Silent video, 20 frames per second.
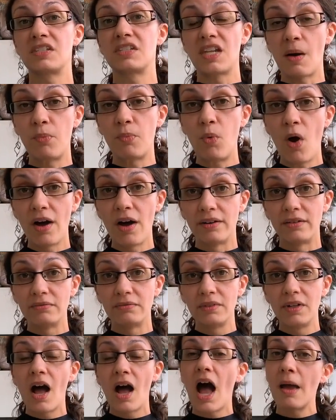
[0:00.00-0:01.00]
step
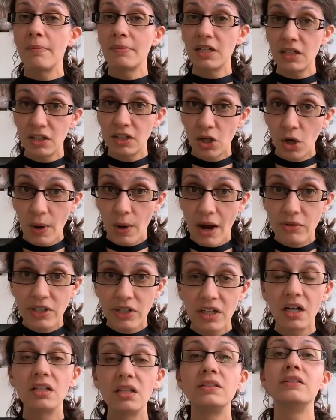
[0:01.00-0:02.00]
1. I'm going to go out
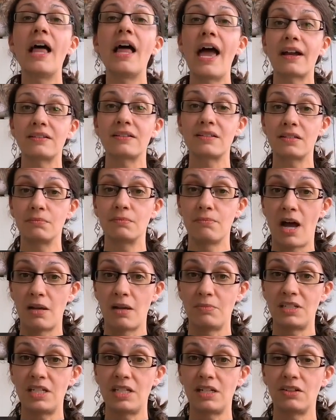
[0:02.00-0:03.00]
and collect
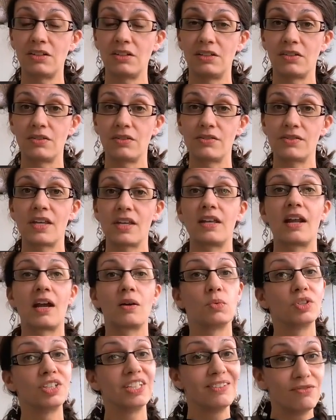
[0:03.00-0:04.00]
my materials, and
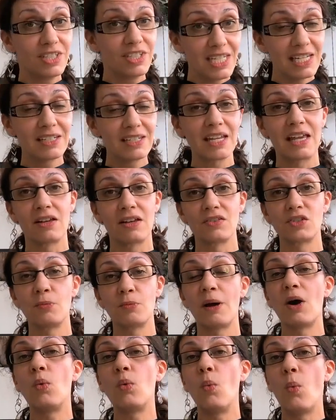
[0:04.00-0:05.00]
I would give details
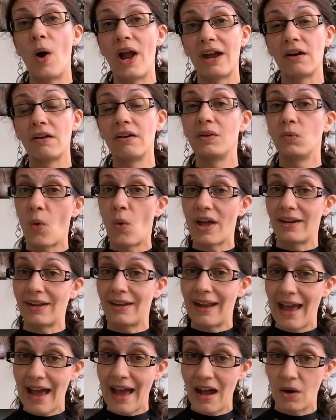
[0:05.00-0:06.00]
about where and when
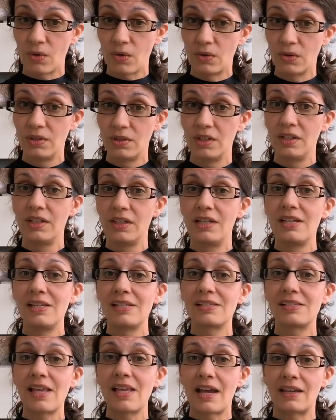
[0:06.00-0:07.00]
and how.
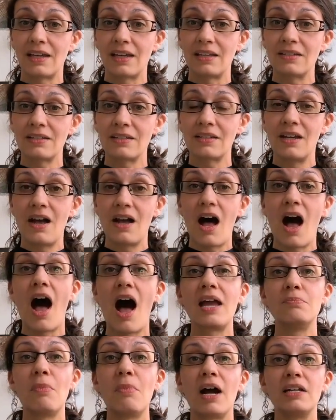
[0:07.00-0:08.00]
Second,
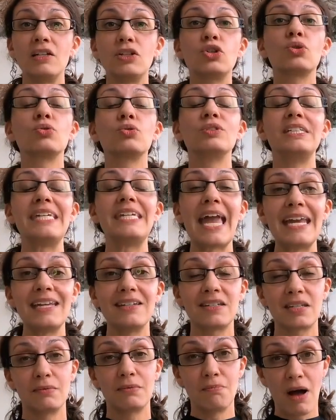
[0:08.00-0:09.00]
I might
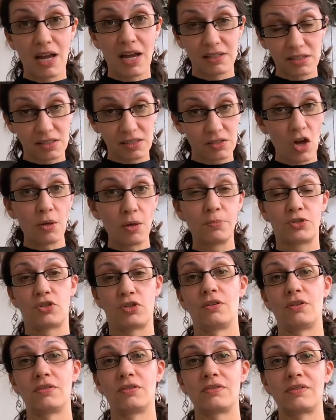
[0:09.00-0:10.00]
create my
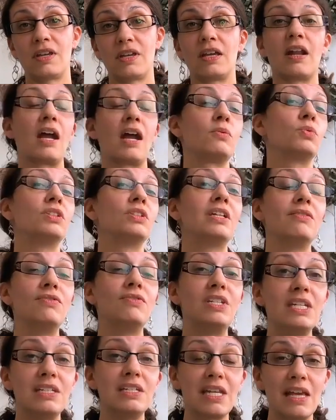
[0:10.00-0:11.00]
sculptures, and I would
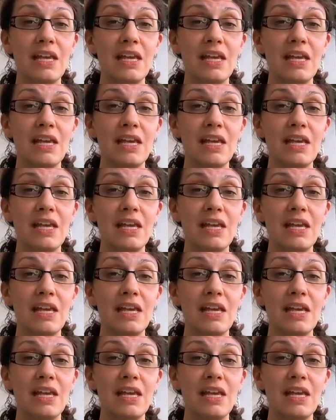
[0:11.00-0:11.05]
give